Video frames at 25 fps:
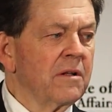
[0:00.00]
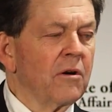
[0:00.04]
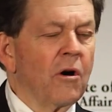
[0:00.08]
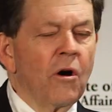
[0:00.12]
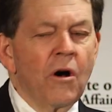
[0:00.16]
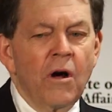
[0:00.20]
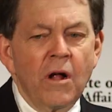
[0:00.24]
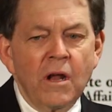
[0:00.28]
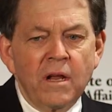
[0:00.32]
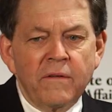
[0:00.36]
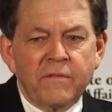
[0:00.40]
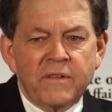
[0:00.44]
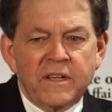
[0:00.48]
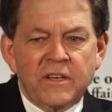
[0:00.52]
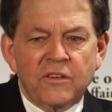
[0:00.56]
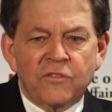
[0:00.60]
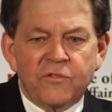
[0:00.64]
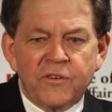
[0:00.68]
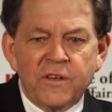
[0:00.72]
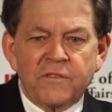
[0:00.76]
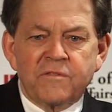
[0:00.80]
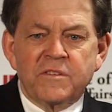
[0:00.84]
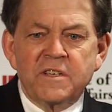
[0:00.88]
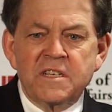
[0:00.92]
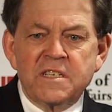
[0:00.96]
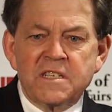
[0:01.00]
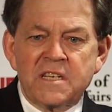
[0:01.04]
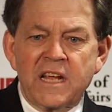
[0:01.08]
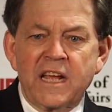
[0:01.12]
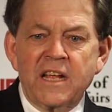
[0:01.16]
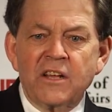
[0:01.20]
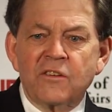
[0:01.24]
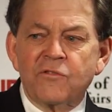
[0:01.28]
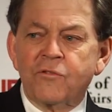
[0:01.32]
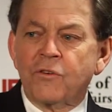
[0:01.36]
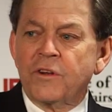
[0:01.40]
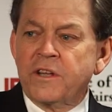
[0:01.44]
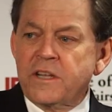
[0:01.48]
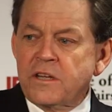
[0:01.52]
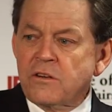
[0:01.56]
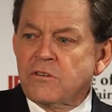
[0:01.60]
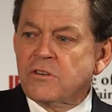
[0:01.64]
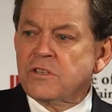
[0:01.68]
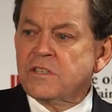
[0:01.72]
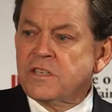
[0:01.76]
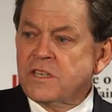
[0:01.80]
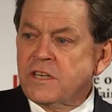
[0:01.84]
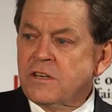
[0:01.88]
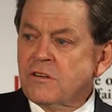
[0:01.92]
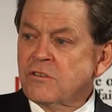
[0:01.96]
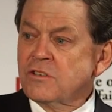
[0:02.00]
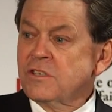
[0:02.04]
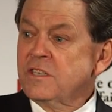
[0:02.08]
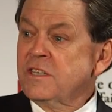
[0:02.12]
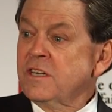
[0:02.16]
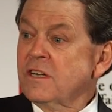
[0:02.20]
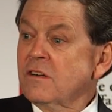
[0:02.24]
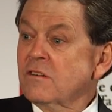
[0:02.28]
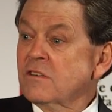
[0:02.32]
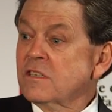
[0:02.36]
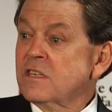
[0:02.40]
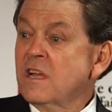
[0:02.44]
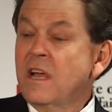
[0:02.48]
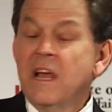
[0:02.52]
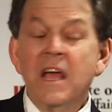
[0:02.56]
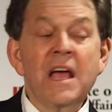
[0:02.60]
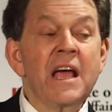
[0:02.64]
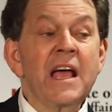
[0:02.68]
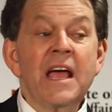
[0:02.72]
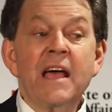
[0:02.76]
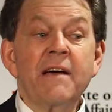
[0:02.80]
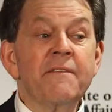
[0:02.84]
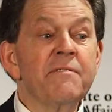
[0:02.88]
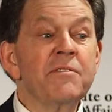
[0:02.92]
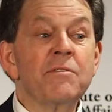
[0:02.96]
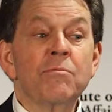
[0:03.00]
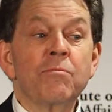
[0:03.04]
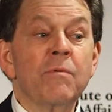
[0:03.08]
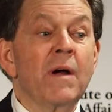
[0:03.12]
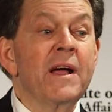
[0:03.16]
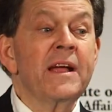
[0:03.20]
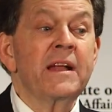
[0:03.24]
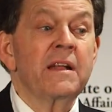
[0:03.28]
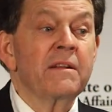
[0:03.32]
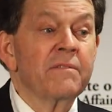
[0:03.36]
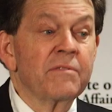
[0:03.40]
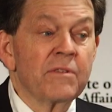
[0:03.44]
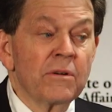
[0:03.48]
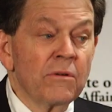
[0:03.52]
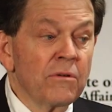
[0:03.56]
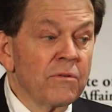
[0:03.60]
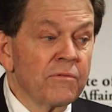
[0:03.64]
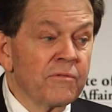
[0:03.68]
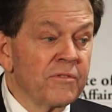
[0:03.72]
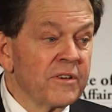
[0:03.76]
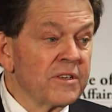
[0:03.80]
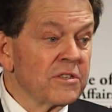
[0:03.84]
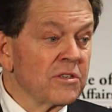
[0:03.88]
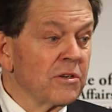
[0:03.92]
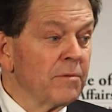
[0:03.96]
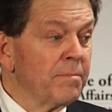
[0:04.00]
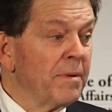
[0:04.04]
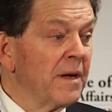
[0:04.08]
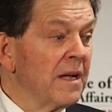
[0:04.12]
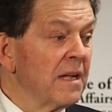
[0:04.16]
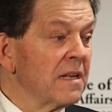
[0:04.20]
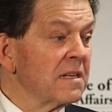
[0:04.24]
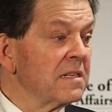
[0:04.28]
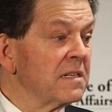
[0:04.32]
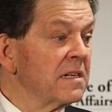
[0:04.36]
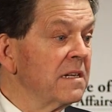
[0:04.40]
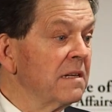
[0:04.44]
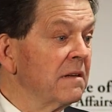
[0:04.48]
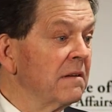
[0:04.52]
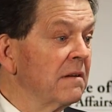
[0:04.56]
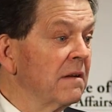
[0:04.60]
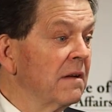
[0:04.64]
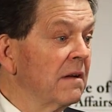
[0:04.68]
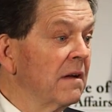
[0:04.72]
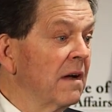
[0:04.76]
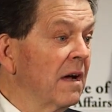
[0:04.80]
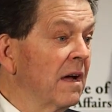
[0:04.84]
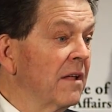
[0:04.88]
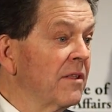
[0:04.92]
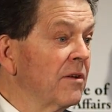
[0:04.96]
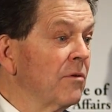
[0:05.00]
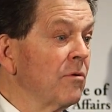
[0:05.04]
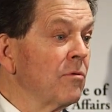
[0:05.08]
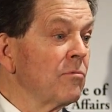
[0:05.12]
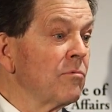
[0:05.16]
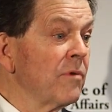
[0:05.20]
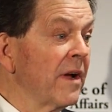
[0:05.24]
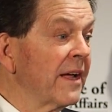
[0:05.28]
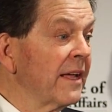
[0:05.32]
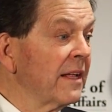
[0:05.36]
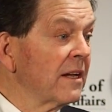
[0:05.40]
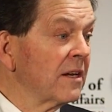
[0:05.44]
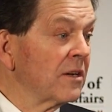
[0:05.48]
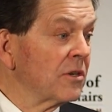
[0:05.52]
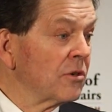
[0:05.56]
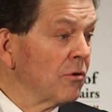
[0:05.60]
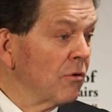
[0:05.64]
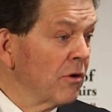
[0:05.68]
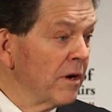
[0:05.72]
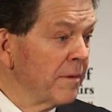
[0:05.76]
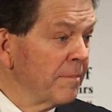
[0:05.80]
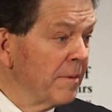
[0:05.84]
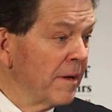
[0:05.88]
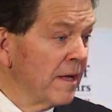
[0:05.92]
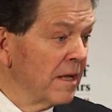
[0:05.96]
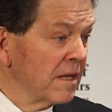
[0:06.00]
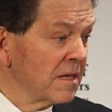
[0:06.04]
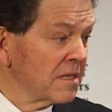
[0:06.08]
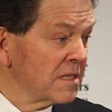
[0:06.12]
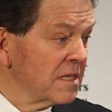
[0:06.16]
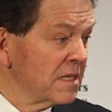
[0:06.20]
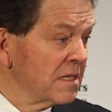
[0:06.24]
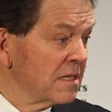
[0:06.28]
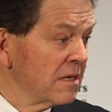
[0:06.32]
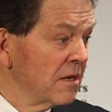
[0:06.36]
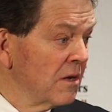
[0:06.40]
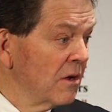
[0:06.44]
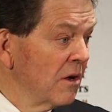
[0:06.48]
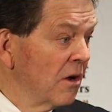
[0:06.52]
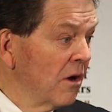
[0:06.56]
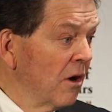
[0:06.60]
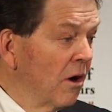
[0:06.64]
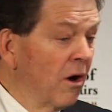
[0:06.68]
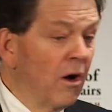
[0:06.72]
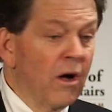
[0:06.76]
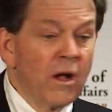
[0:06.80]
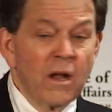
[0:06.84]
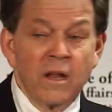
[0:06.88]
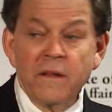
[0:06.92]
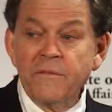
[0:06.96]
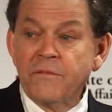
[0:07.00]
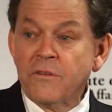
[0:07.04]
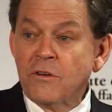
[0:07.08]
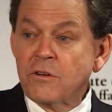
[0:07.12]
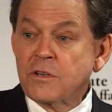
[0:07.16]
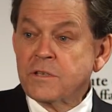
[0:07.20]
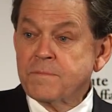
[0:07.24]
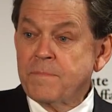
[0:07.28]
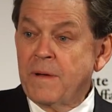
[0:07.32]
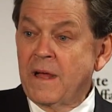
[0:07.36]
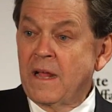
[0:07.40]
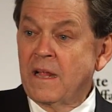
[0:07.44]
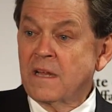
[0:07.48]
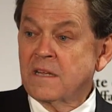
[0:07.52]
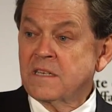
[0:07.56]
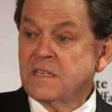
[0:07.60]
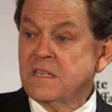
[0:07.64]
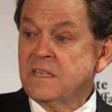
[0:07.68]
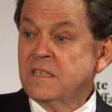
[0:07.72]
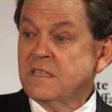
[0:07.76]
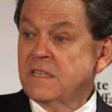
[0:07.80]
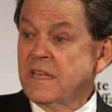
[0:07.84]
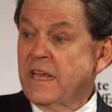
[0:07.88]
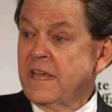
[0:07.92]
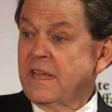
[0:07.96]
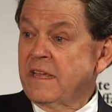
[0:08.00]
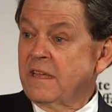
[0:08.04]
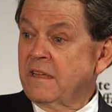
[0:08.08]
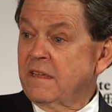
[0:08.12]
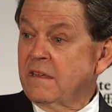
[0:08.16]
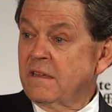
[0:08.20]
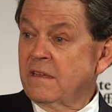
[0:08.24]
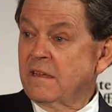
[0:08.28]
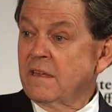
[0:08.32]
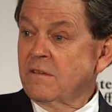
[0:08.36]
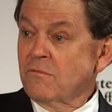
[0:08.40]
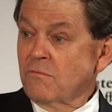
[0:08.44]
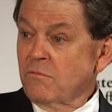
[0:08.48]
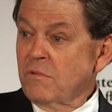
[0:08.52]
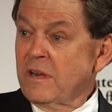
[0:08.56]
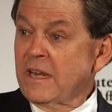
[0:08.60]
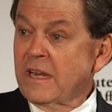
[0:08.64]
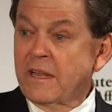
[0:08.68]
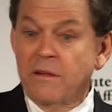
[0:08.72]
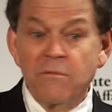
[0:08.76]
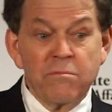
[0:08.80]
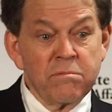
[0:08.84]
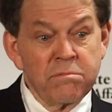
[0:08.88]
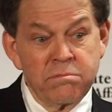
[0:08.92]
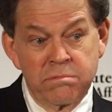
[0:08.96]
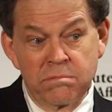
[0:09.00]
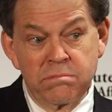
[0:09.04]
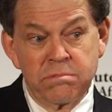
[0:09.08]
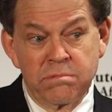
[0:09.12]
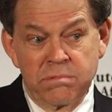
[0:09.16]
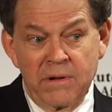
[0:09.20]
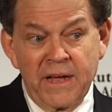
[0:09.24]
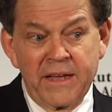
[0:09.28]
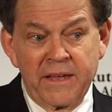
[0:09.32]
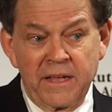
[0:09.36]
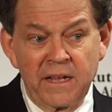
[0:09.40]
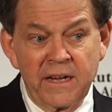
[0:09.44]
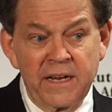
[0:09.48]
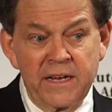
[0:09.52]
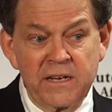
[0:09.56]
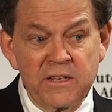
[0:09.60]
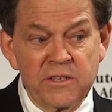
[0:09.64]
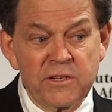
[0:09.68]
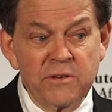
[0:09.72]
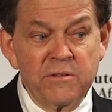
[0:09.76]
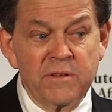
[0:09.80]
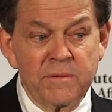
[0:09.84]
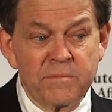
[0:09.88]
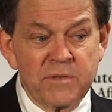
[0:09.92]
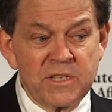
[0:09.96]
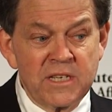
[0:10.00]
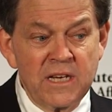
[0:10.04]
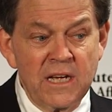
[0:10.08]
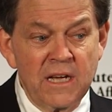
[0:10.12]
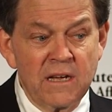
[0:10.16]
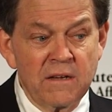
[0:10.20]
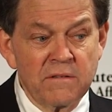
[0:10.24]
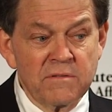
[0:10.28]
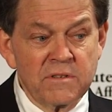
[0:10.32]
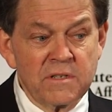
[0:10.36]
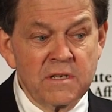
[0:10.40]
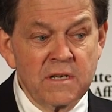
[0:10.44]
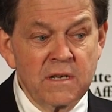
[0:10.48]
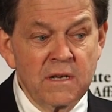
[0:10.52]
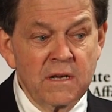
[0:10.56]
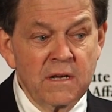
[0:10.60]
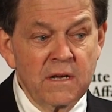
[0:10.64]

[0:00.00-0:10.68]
All of these 50 states for years and years and years have the right of their own fiscal policy, their own regulatory policies. All of those policies they can really regulate and do themselves.